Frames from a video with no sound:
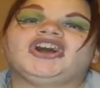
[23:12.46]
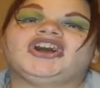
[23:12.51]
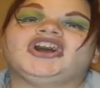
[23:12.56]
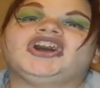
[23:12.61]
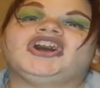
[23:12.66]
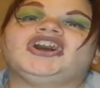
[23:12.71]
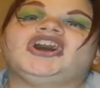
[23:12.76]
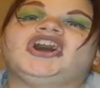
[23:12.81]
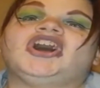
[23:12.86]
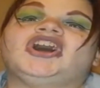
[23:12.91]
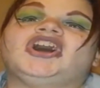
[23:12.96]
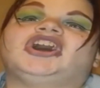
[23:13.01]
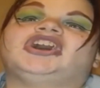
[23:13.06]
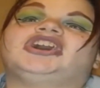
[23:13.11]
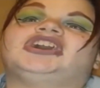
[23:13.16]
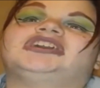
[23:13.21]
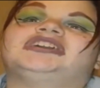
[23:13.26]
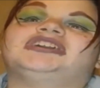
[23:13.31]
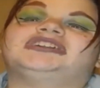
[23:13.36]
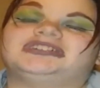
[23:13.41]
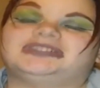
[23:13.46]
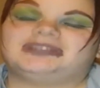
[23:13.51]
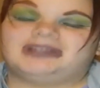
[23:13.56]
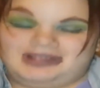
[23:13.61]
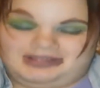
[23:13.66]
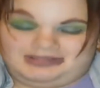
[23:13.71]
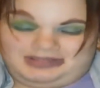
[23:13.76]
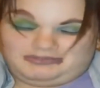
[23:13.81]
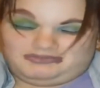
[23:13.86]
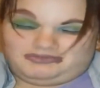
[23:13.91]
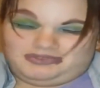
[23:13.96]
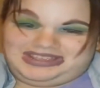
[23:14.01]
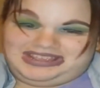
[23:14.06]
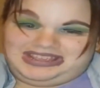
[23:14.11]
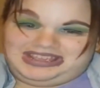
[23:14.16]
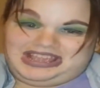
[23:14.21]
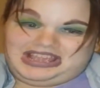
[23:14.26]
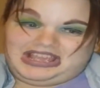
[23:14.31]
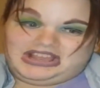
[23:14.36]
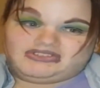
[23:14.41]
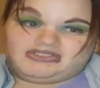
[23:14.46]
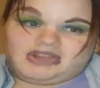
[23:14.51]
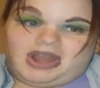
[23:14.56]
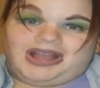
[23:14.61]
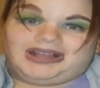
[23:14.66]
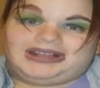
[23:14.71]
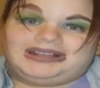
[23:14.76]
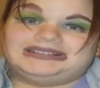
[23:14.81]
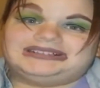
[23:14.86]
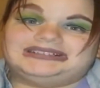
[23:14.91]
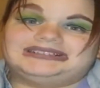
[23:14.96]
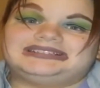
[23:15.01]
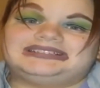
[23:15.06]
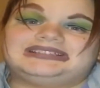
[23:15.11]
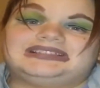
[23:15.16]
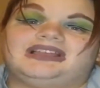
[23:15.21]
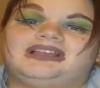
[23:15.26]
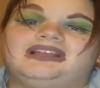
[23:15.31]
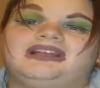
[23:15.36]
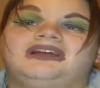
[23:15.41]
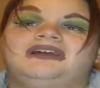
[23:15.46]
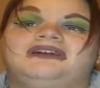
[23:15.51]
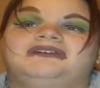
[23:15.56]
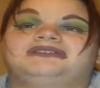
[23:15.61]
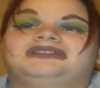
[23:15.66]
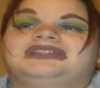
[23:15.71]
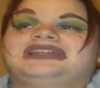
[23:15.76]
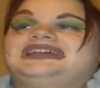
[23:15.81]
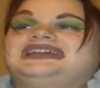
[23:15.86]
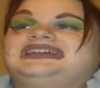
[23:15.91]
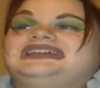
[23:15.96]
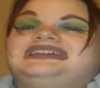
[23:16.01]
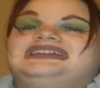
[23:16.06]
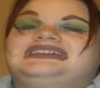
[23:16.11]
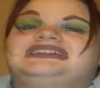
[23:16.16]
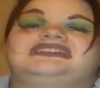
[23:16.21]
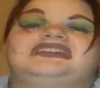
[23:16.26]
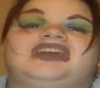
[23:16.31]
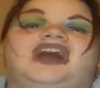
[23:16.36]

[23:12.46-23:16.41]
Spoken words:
community. I'm gonna say this is a